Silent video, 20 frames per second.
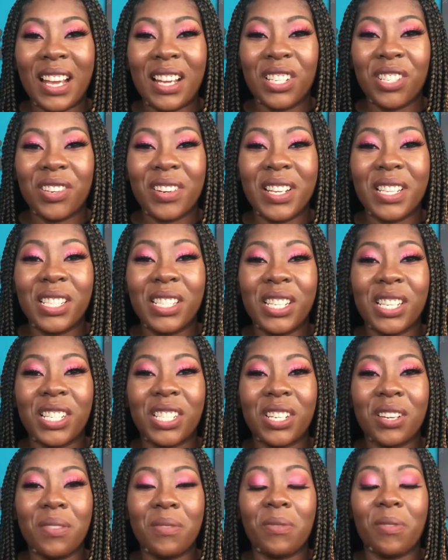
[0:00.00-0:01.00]
that
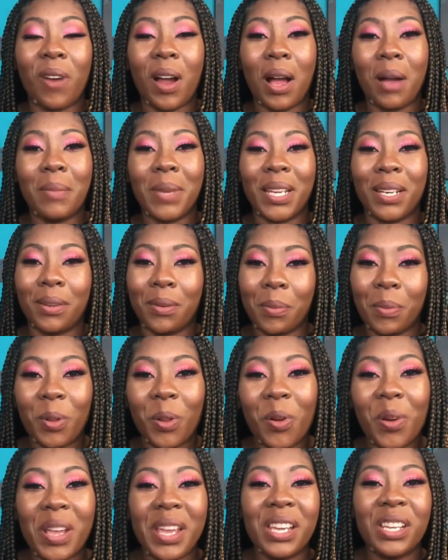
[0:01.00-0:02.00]
transition from an
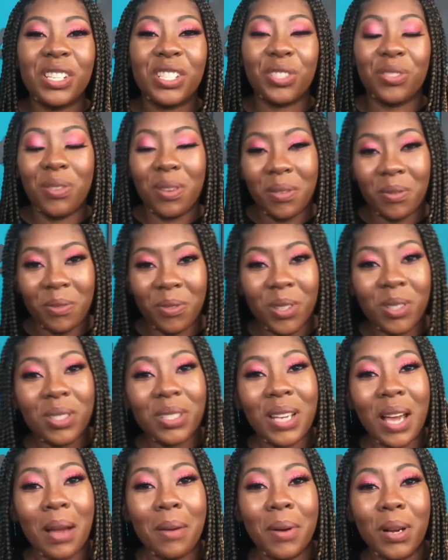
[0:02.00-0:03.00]
employee to a
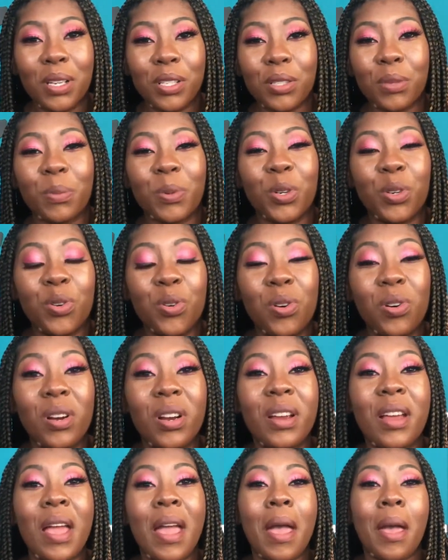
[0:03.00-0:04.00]
full-time
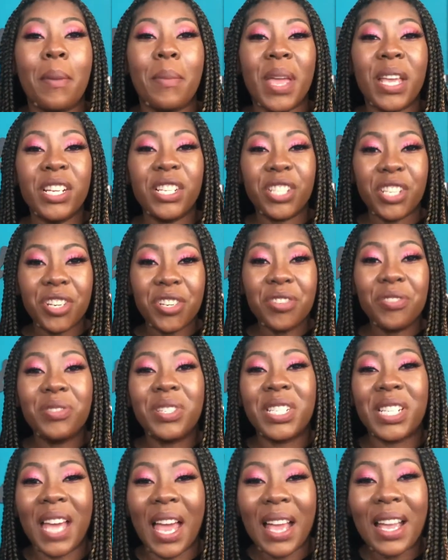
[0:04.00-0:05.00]
entrepreneur make sure you
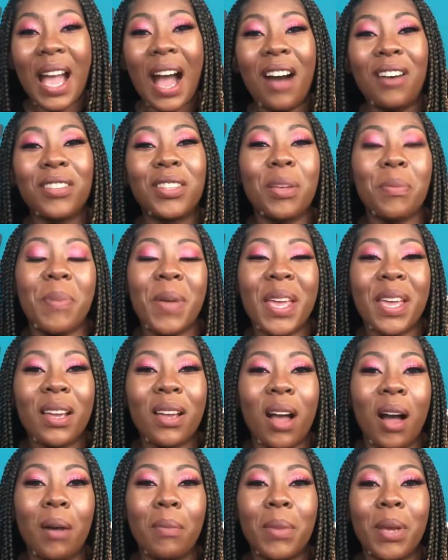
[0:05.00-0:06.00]
check out the pin
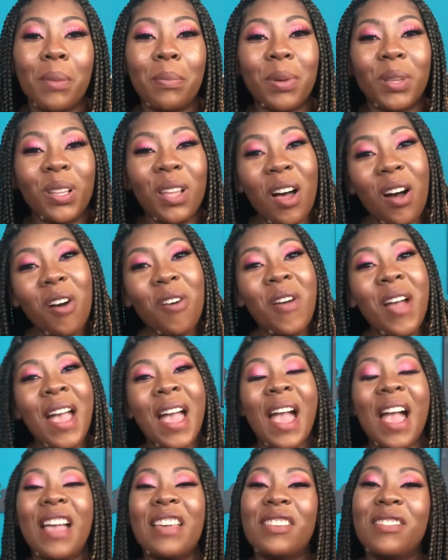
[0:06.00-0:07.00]
comment below
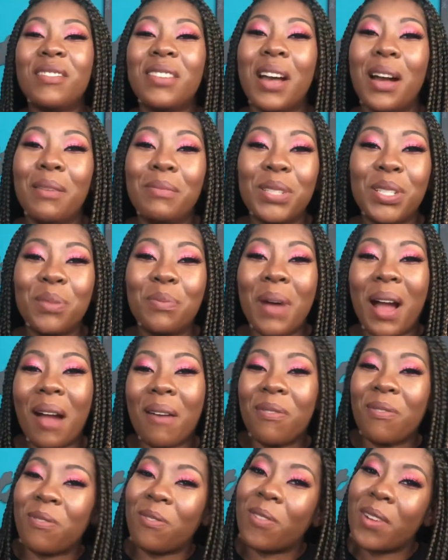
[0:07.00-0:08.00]
and you come to my
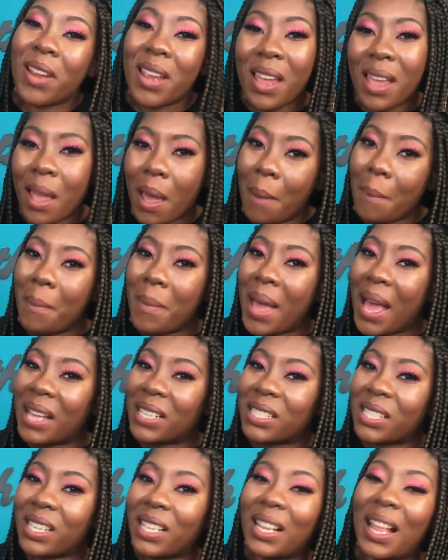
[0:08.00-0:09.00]
free
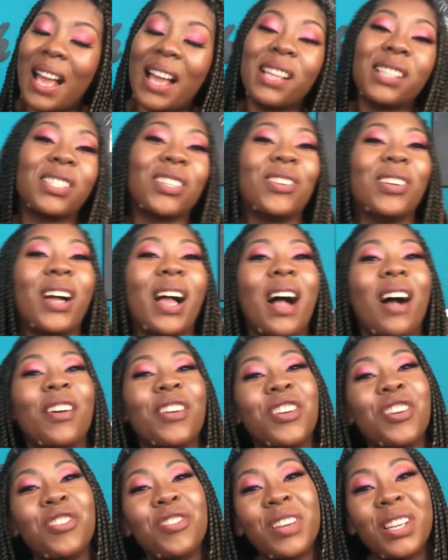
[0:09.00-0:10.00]
masterclass on how
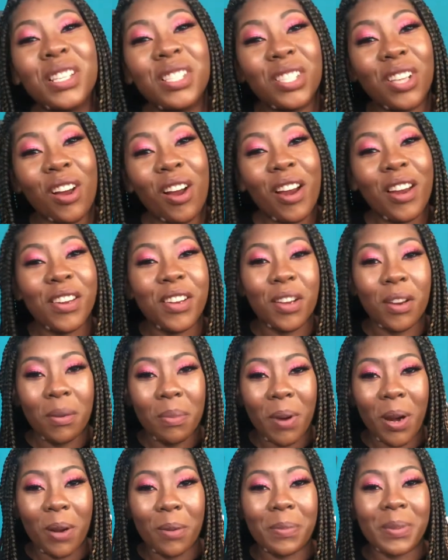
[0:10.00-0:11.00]
you can turn your
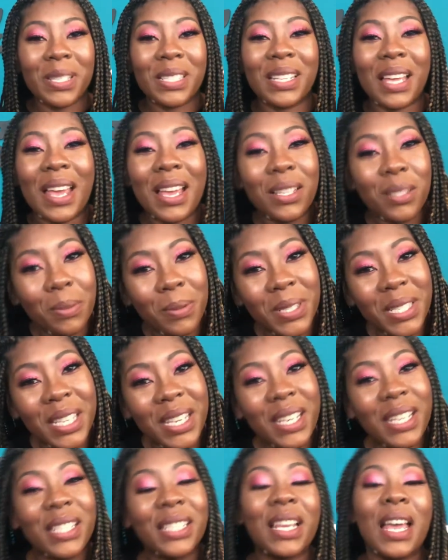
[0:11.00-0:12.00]
purpose
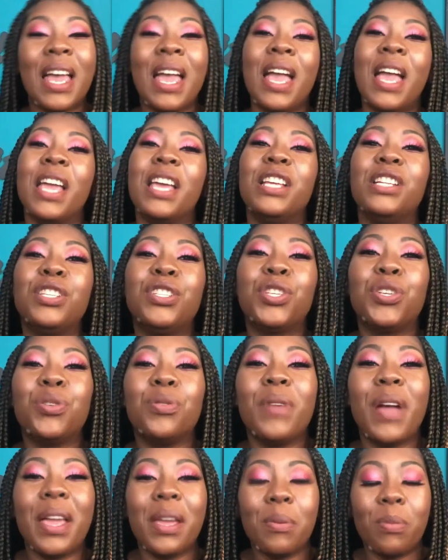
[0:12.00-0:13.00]
expertise
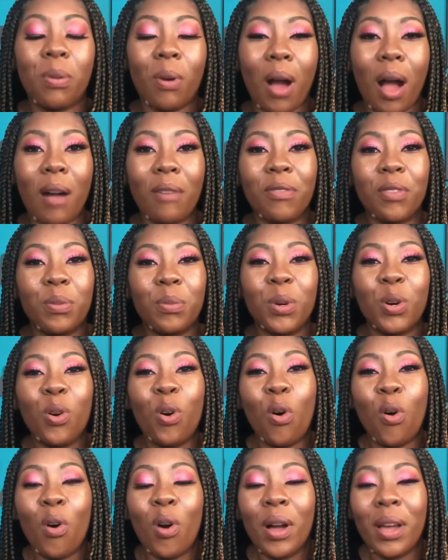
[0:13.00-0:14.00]
into a
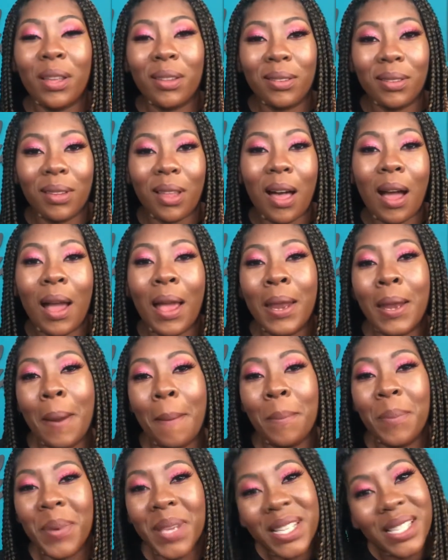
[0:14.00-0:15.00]
profitable
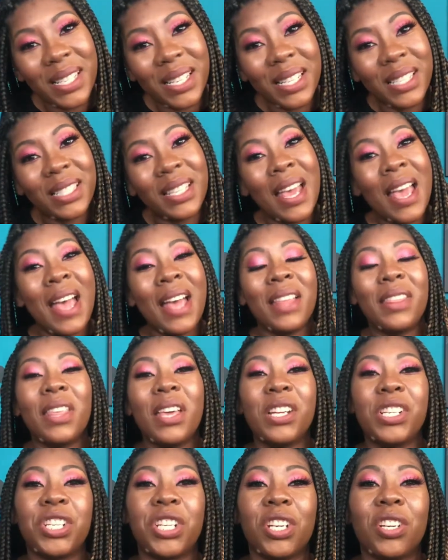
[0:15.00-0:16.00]
online business
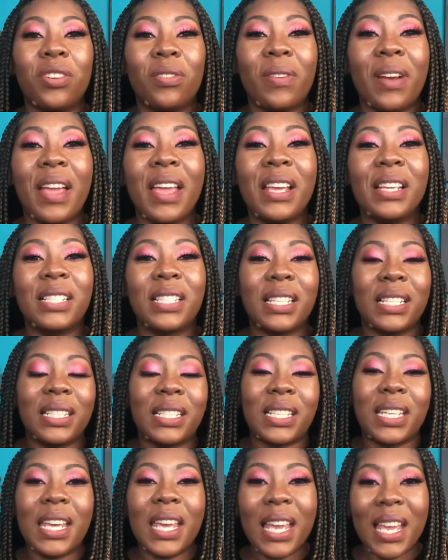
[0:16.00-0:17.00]
that generates generate
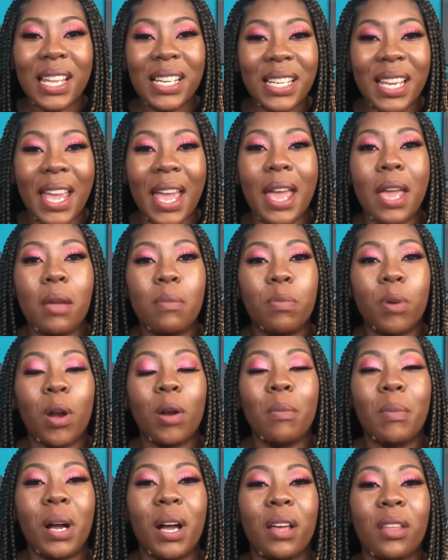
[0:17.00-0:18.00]
10K
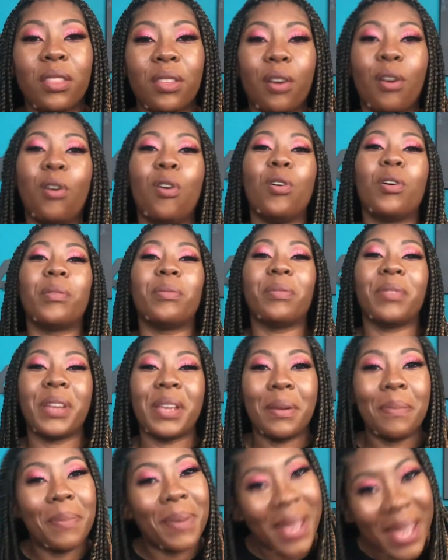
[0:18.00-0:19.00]
per month on
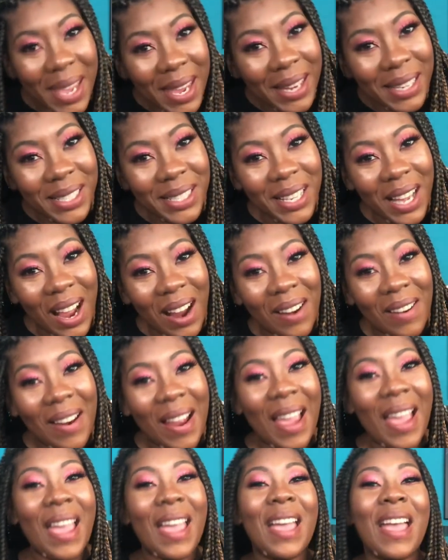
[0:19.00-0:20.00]
repeat, all
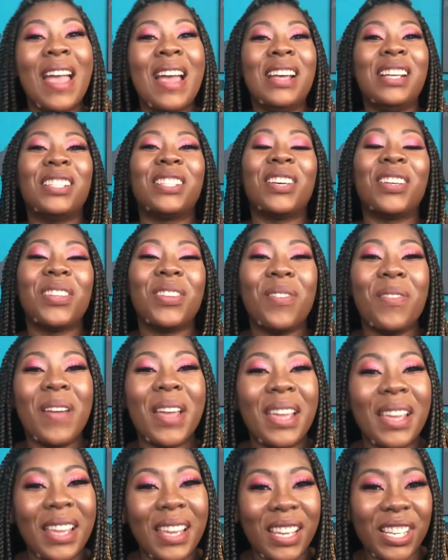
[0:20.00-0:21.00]
right? So that we
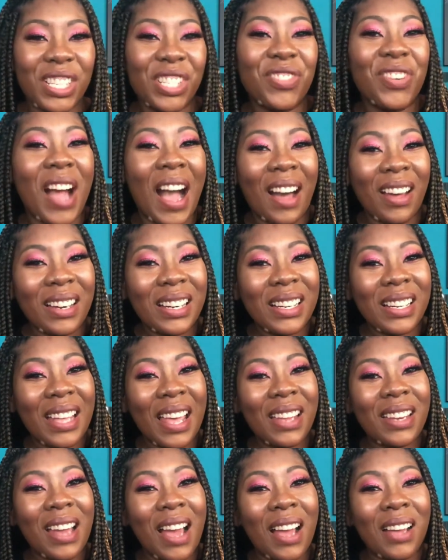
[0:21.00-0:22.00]
can get you out of
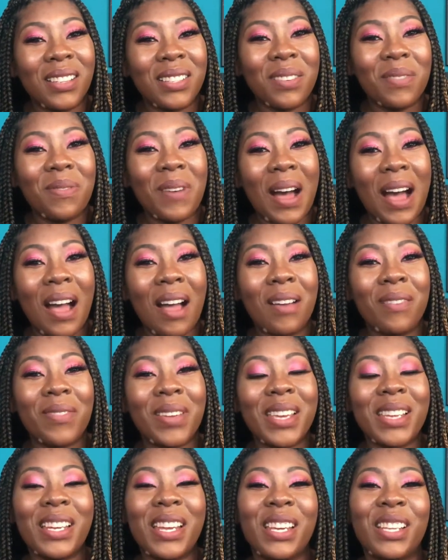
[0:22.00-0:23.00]
that nine to five
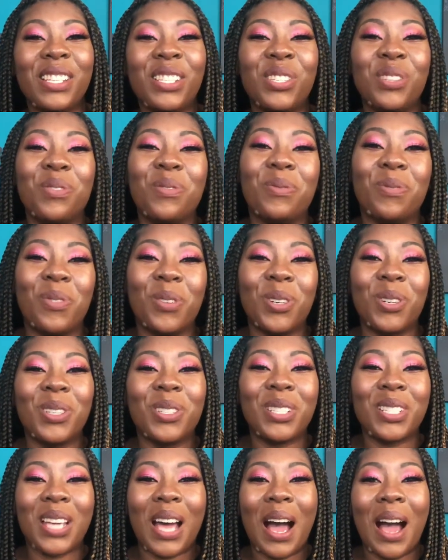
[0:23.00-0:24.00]
and into
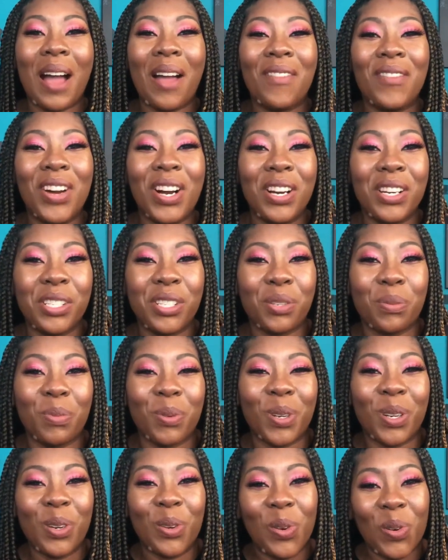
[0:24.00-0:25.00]
full-time
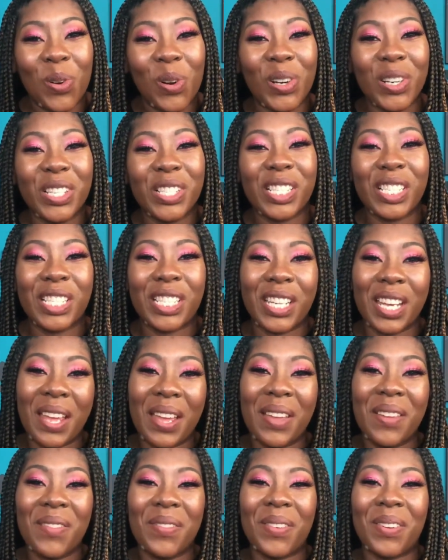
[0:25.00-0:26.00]

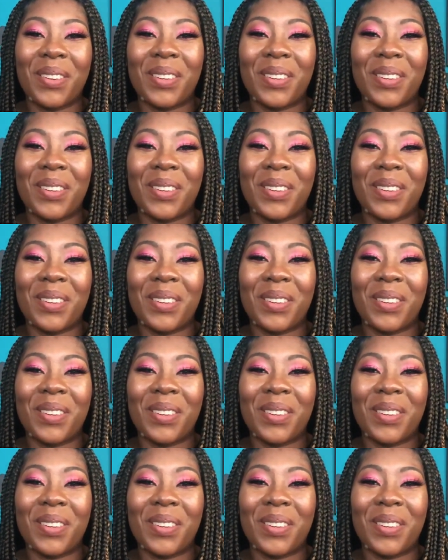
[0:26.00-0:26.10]
entrepreneurship.